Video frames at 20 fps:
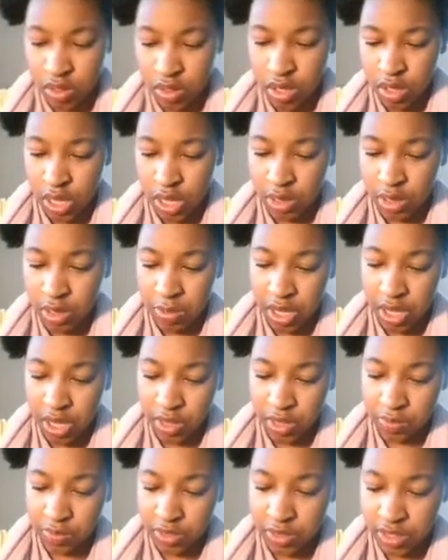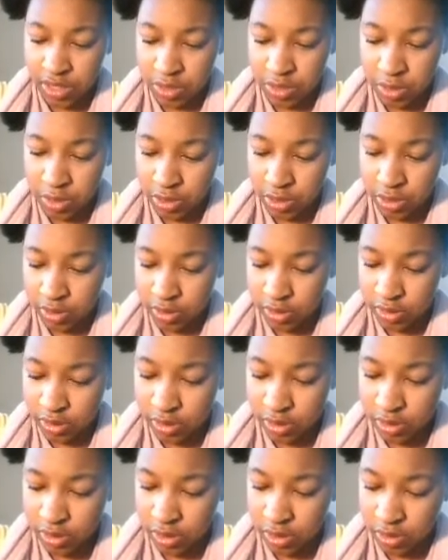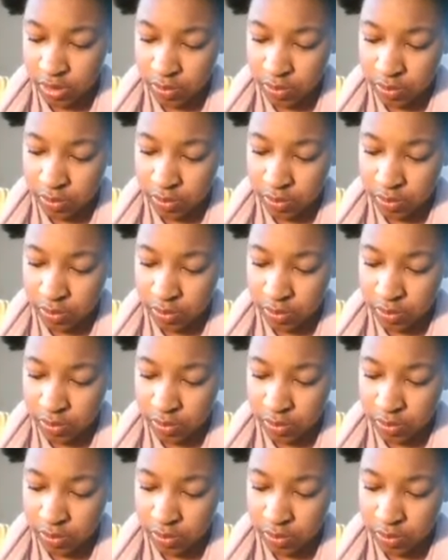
at the bottom because that's where, you know,